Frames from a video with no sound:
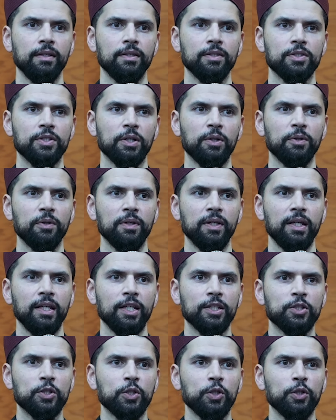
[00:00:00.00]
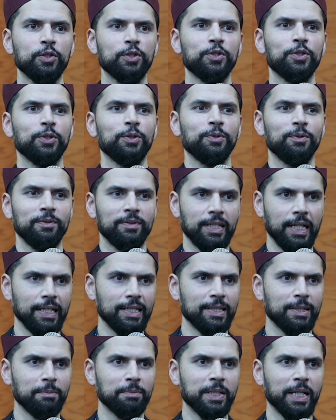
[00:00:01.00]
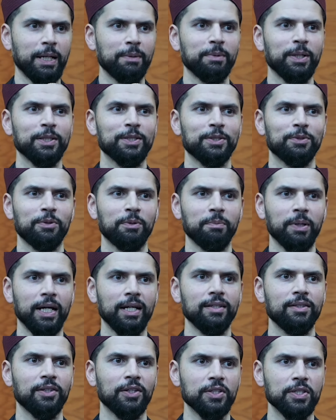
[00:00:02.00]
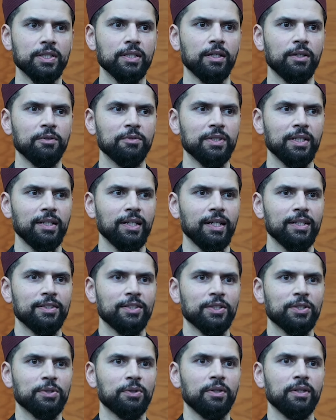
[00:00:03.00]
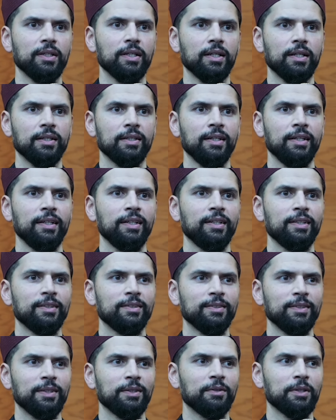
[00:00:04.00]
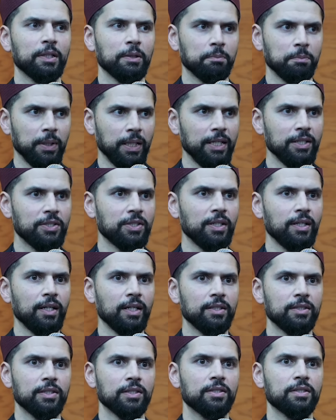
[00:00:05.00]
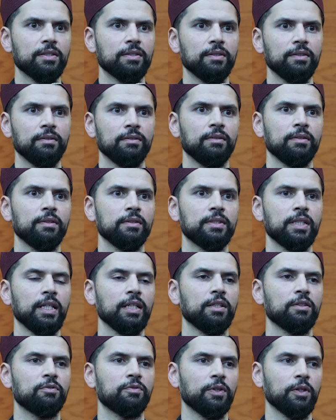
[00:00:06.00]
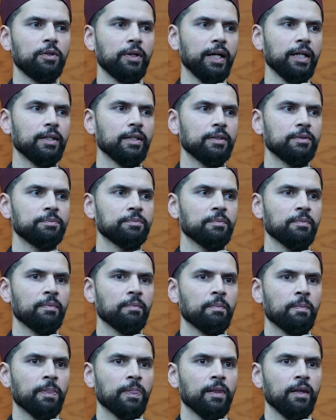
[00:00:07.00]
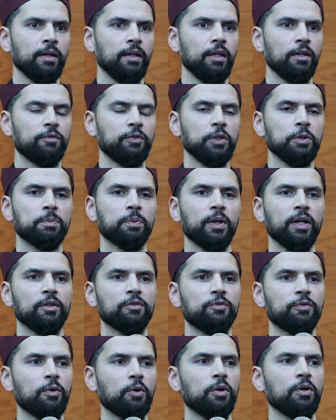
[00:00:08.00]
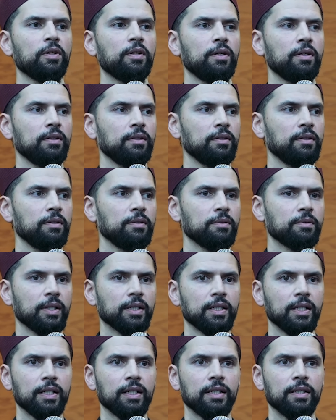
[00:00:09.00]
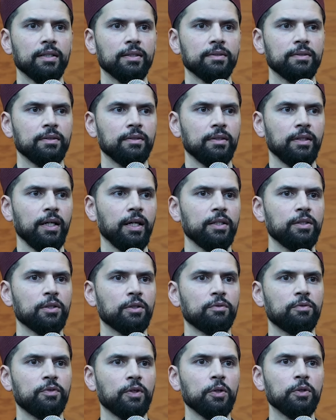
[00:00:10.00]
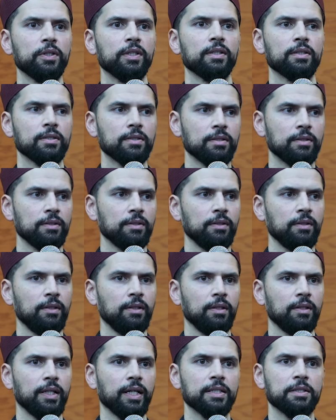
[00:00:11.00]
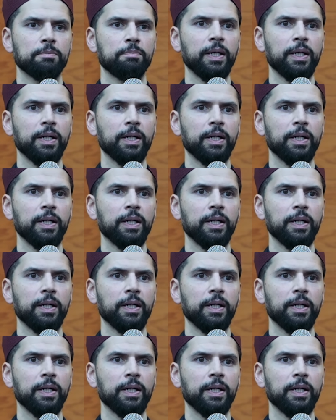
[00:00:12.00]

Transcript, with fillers: So it's good to take some time out to remind ourselves and not just sort of get, you know, complacent and just take it for granted. If you pray four rak'ah and you're focused, that's